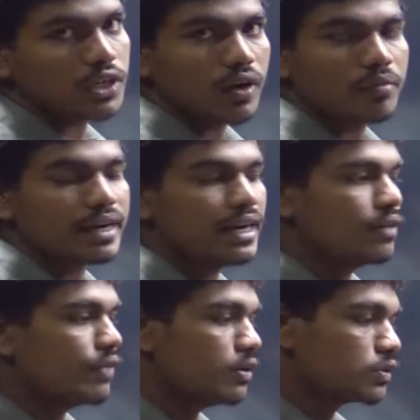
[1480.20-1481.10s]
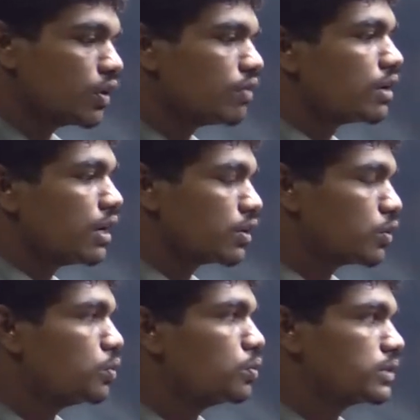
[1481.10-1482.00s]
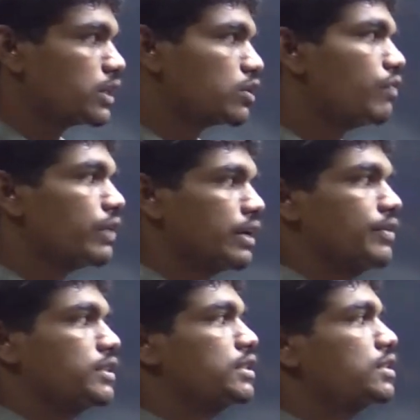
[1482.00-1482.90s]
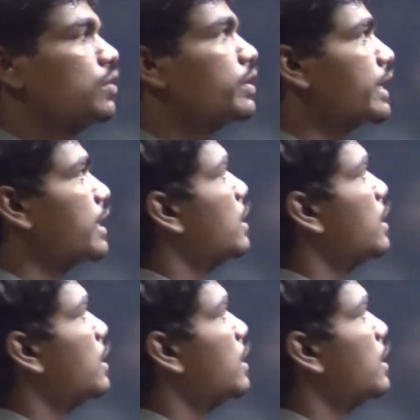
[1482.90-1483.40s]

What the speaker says: that you obtain when you solve two sets of equations. Okay,